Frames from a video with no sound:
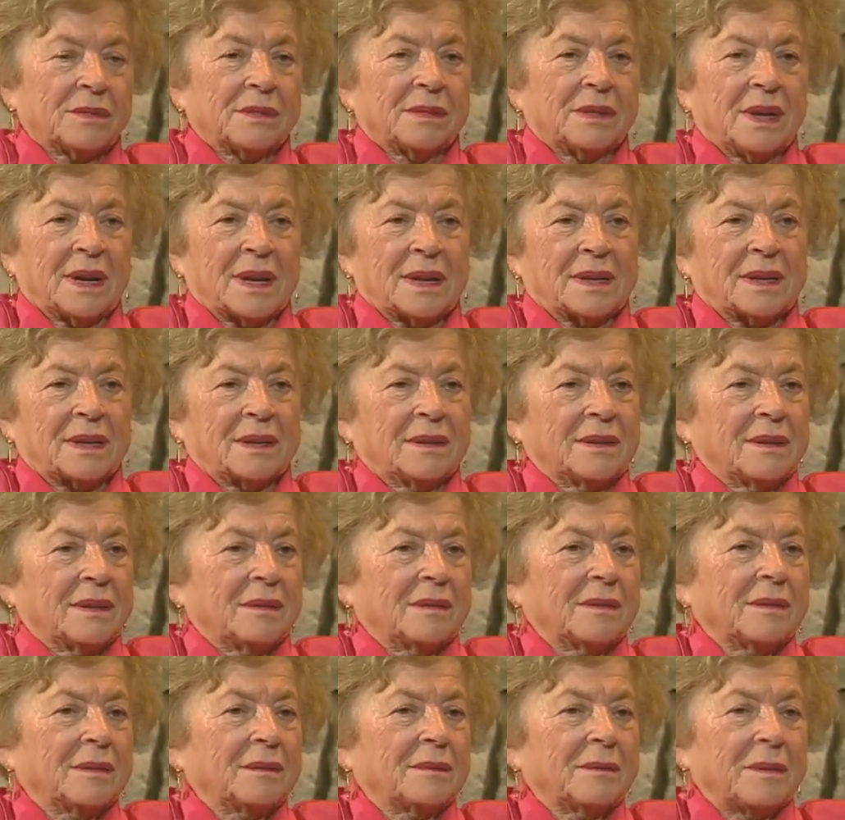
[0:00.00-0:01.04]
Like
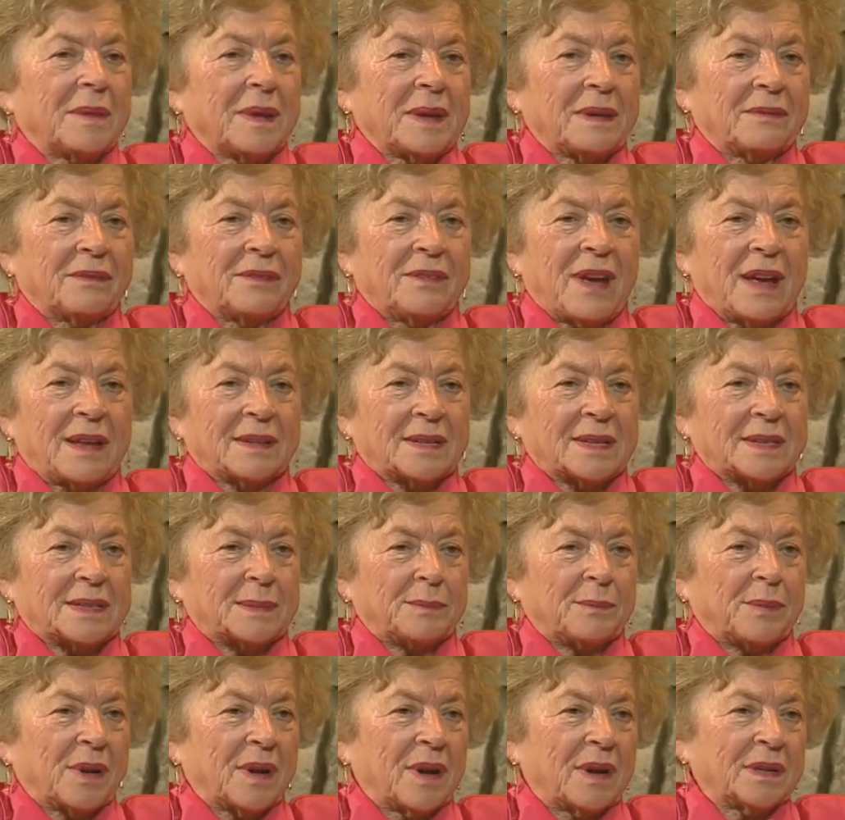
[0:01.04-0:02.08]
my father's
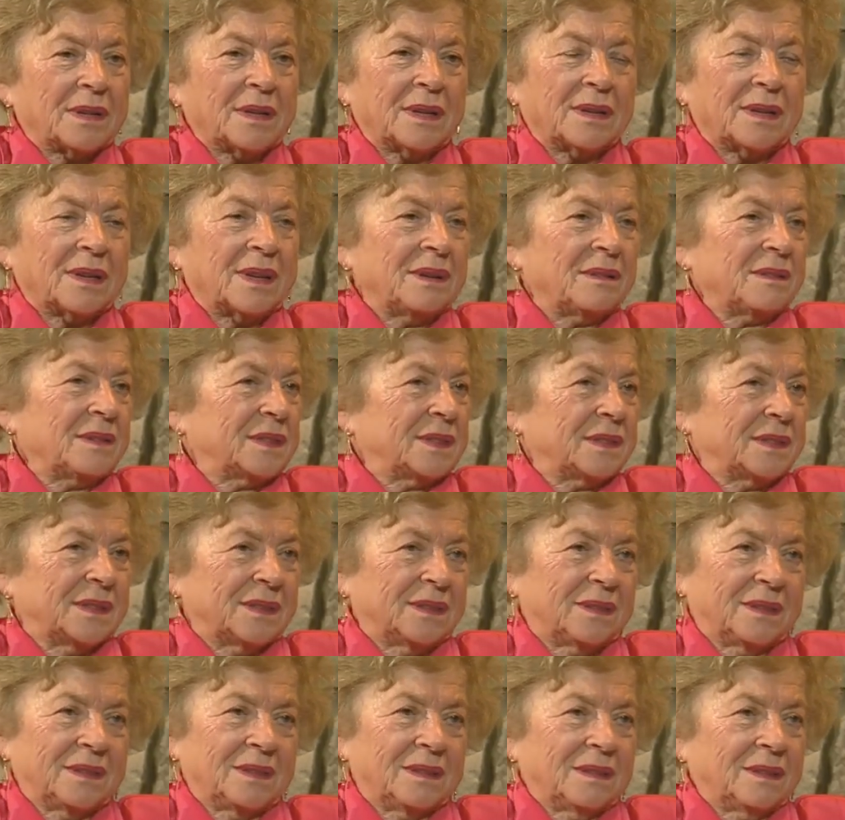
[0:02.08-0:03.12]
brother, he
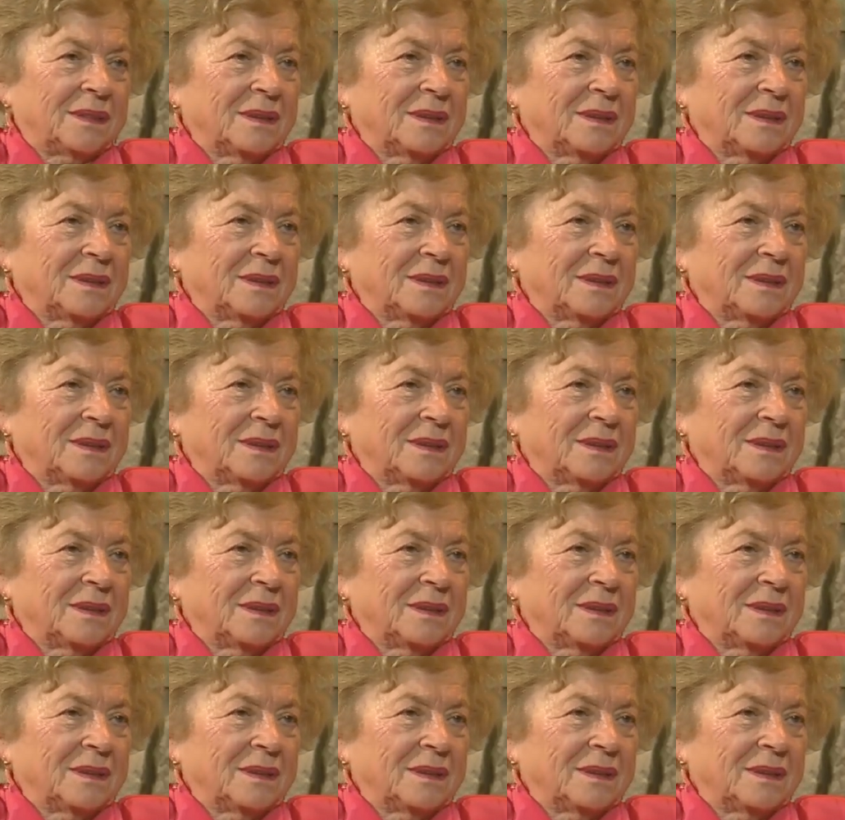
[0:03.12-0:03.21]
was